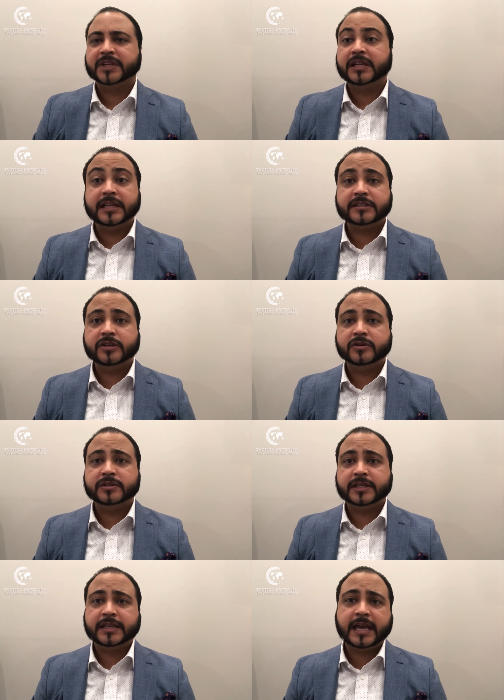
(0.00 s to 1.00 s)
Let's
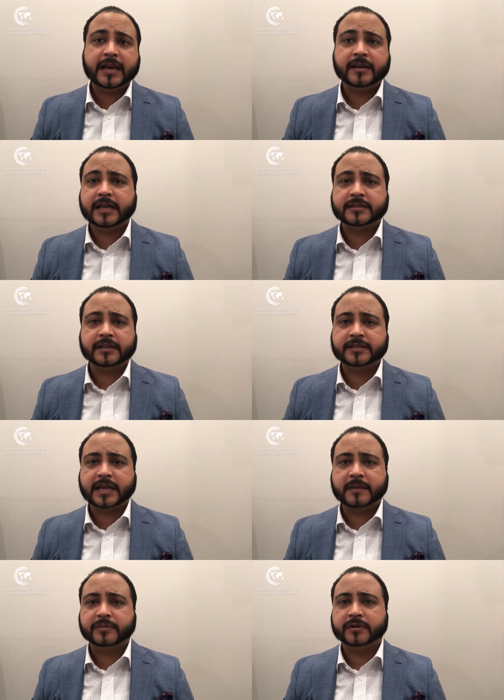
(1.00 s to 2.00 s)
use Canada as an
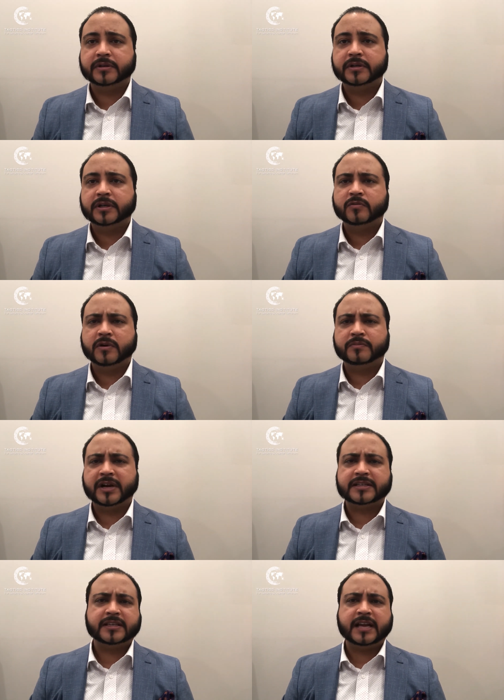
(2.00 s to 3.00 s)
example. Will
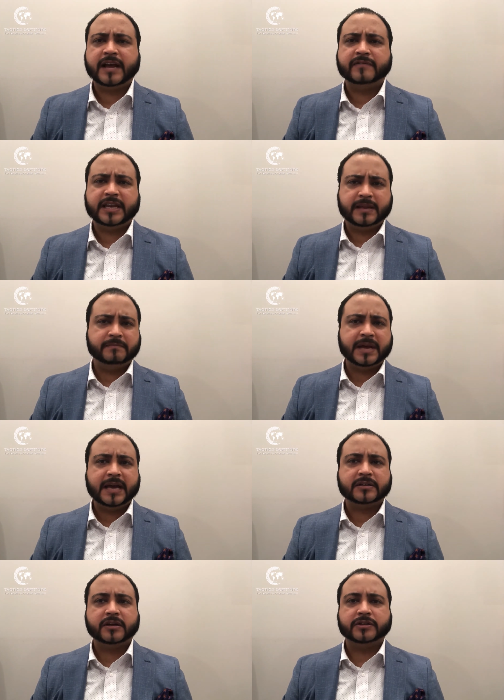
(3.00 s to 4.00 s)
Brexit have an
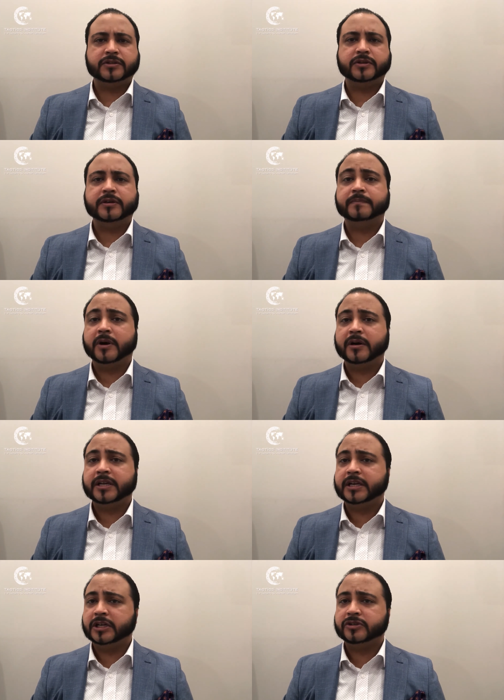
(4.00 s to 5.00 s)
impact on a third-party
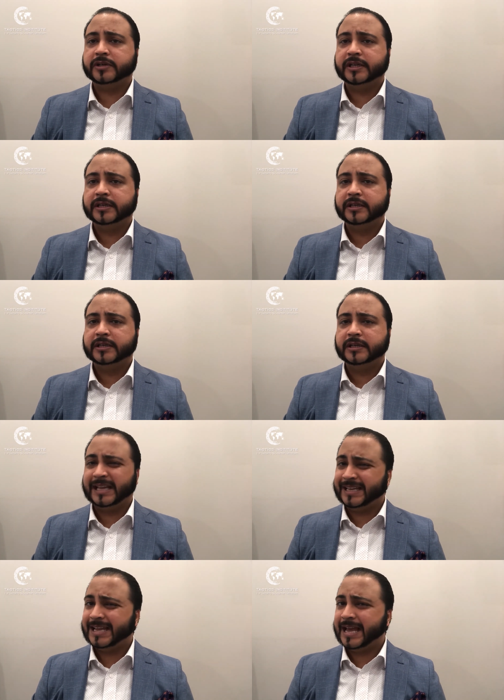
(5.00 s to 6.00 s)
country
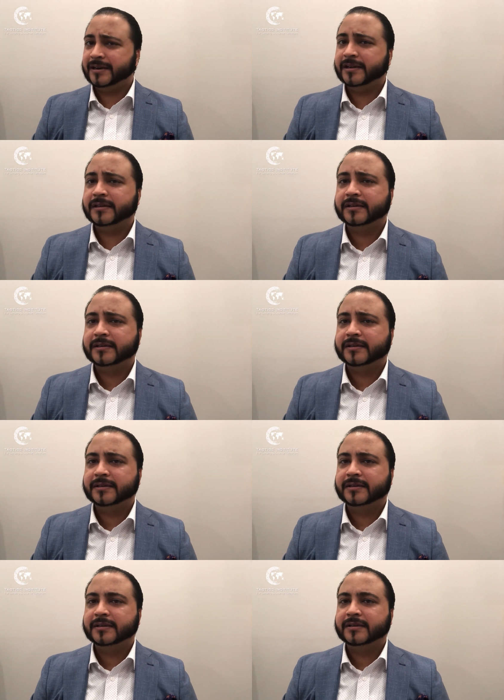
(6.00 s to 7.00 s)
like Canada?
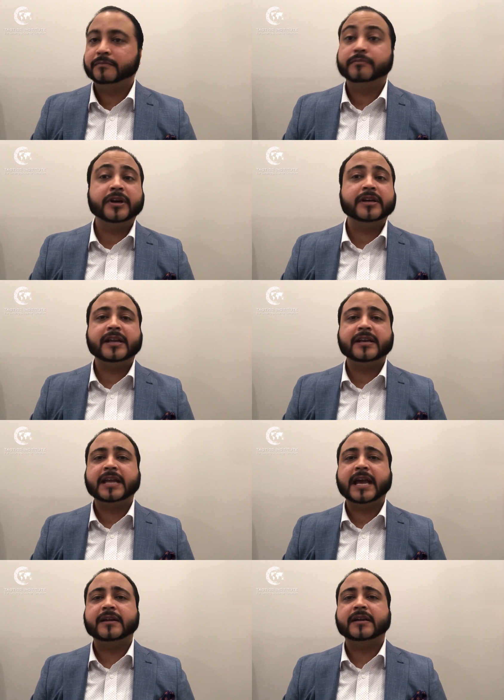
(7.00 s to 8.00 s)
Britain and
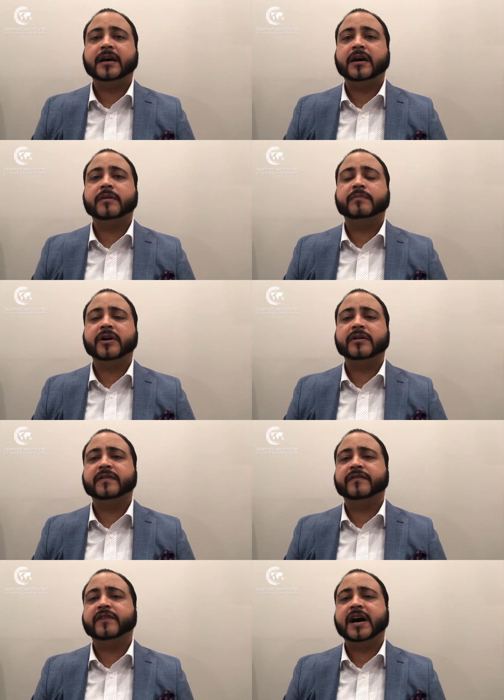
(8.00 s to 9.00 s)
Canada are a part of
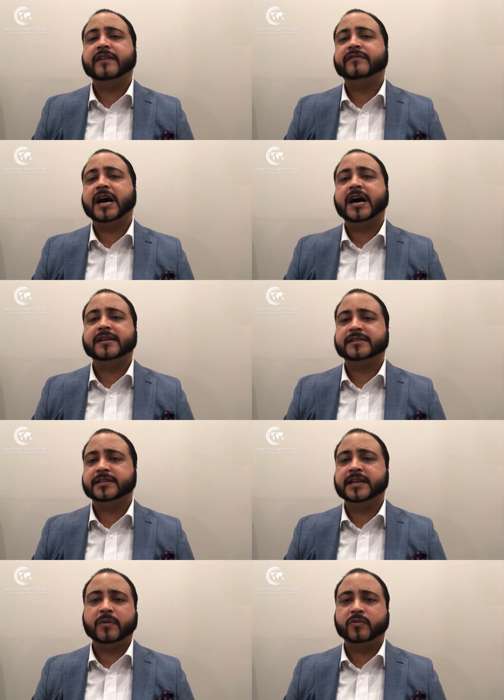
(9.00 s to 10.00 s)
the Five Eyes
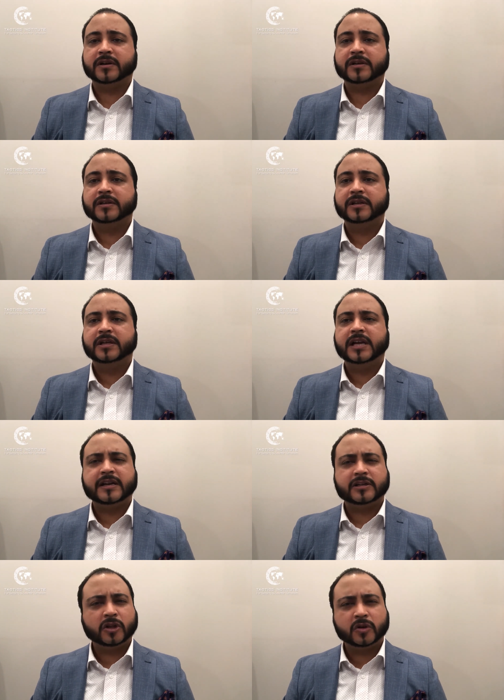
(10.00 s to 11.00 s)
network
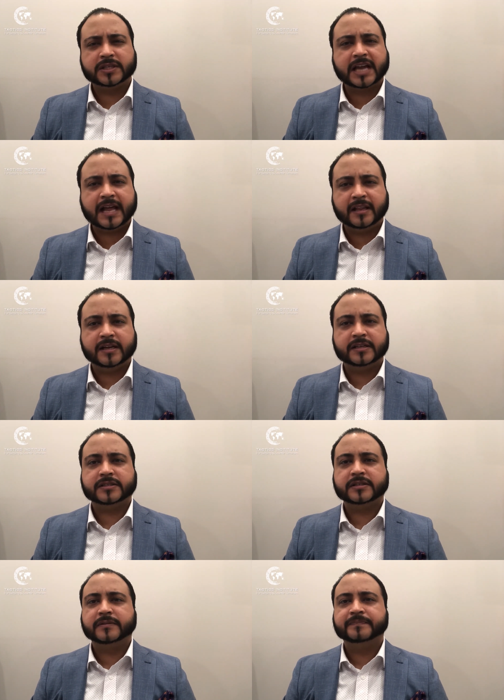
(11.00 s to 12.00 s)
and close allies.